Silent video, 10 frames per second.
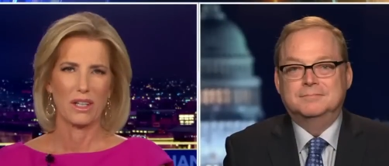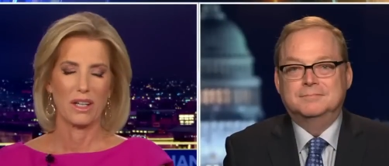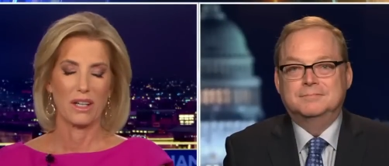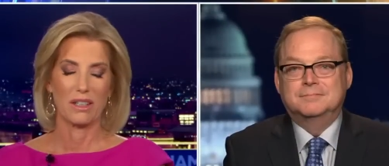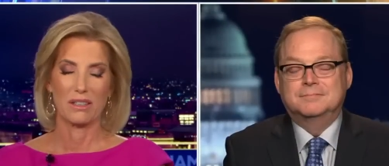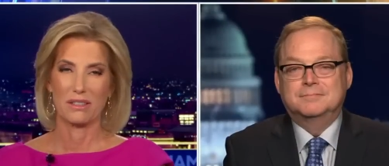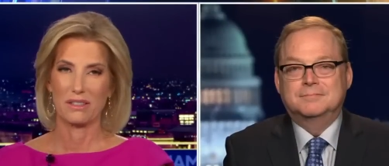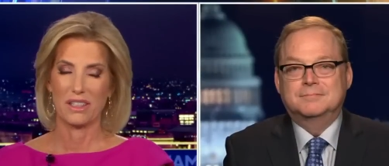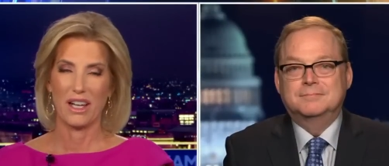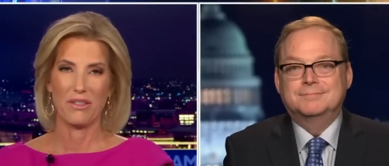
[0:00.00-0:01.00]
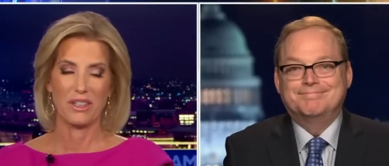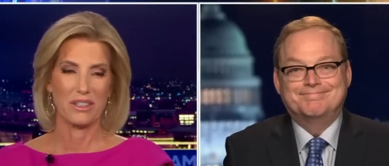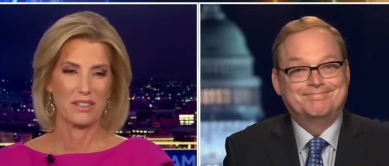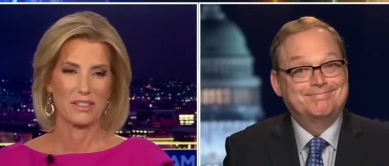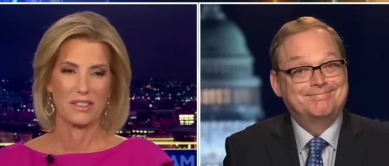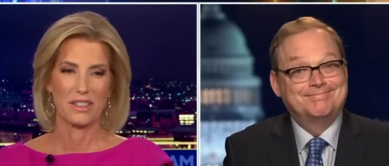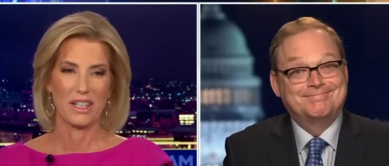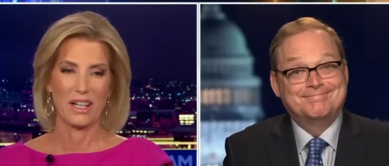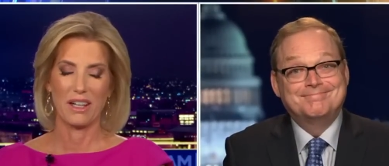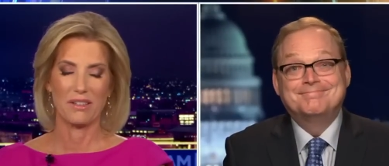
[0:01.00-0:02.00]
Speaker 1: Uh, Kevin,
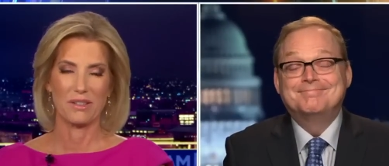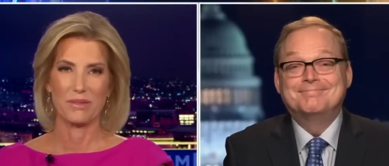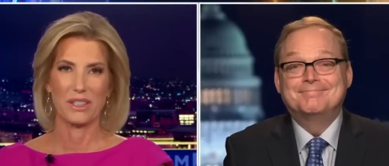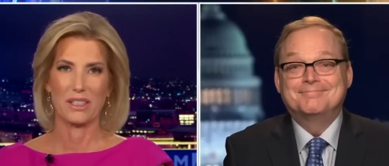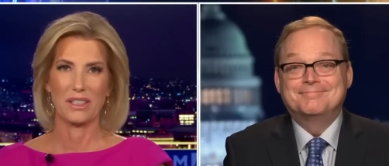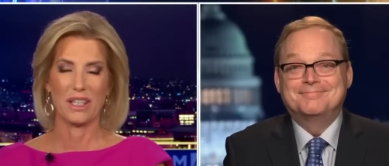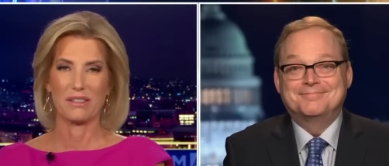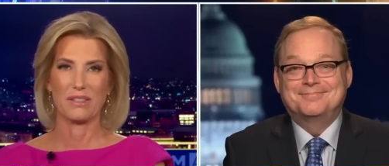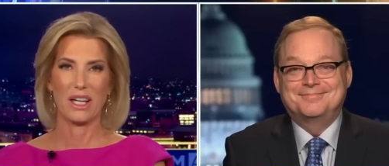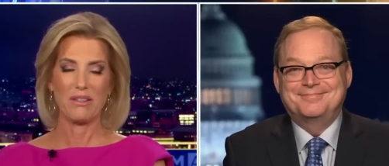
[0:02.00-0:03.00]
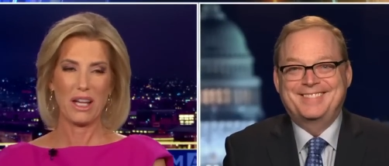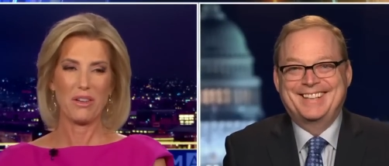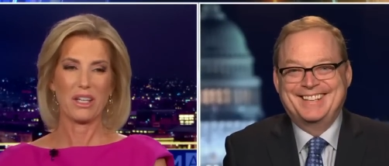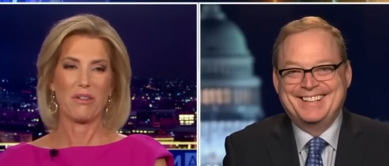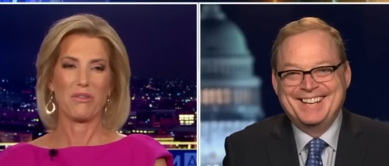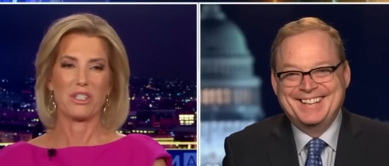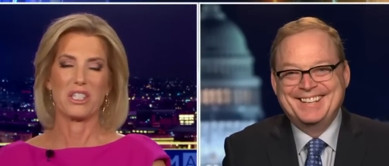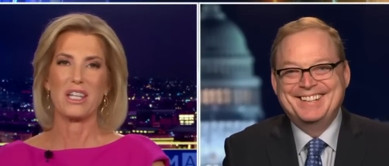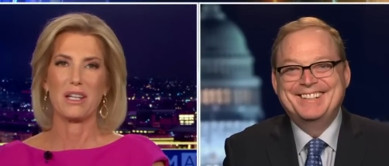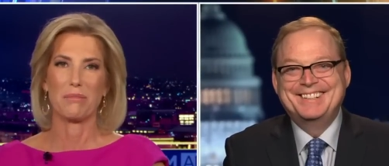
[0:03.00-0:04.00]
I, I, I, don't think I've ever
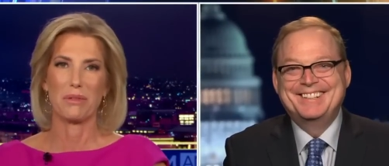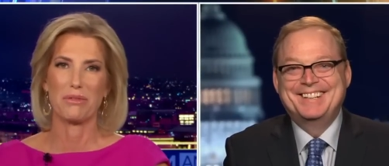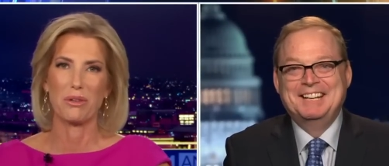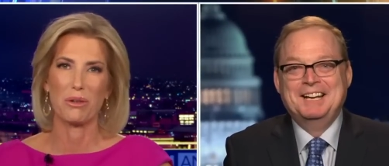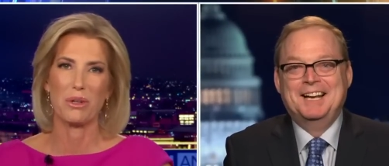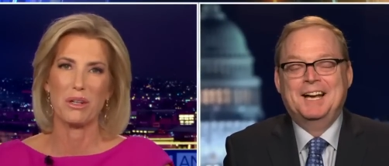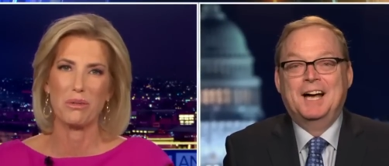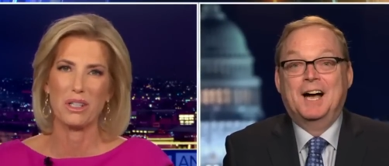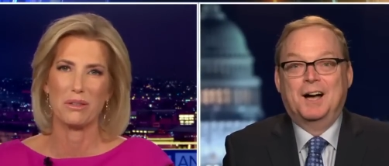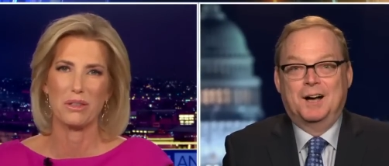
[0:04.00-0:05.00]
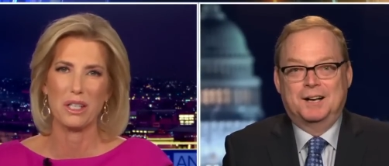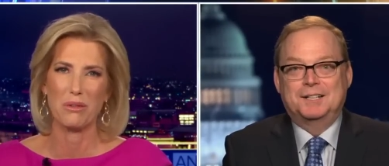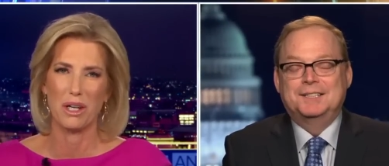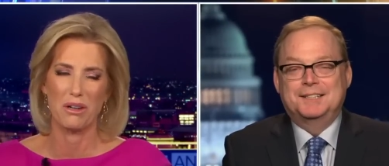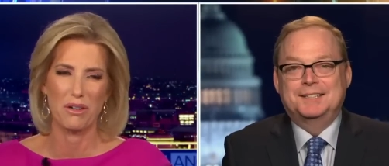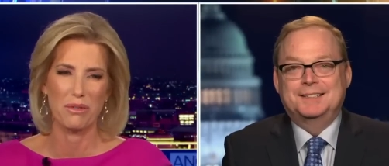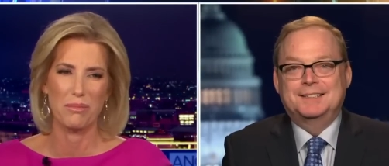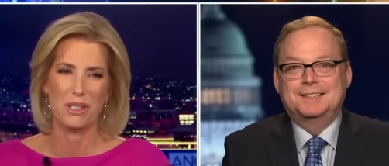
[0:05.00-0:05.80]
seen him before. What, what, what are you hearing from